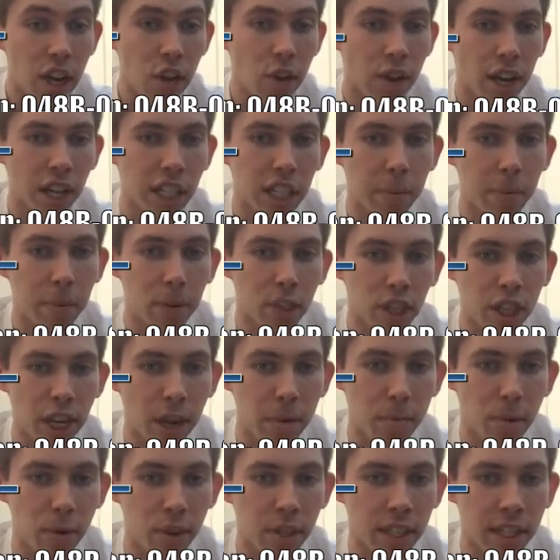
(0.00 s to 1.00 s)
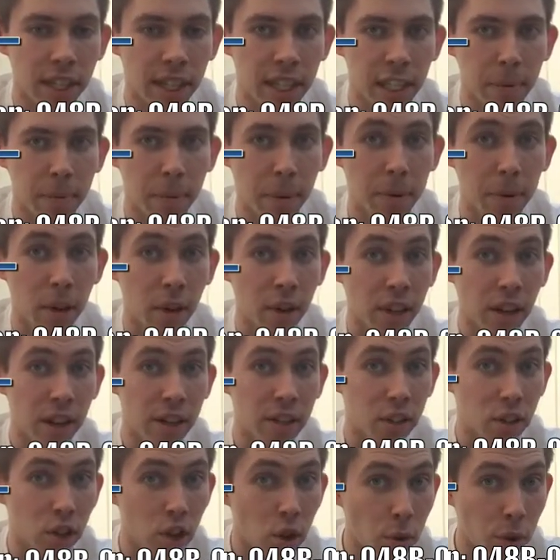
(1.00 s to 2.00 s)
you can actually put checkpoints in so people don't
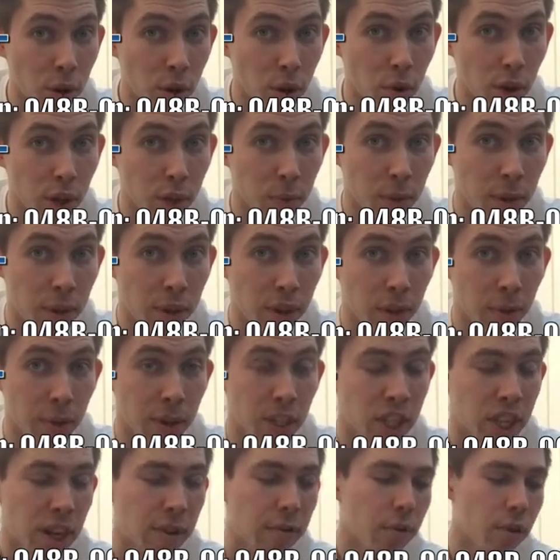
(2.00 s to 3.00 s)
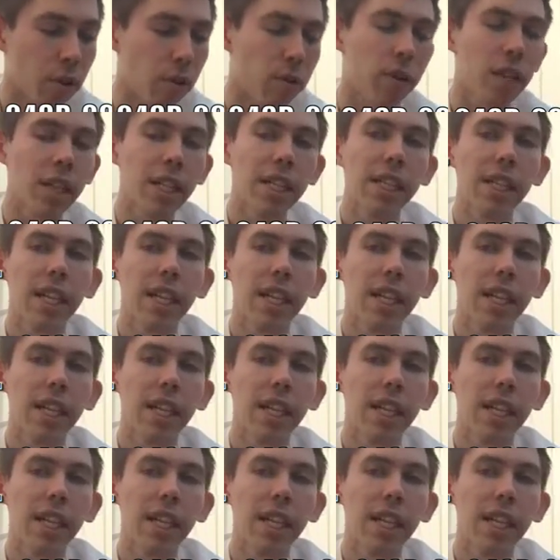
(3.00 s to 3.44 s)
get too annoyed with you in general.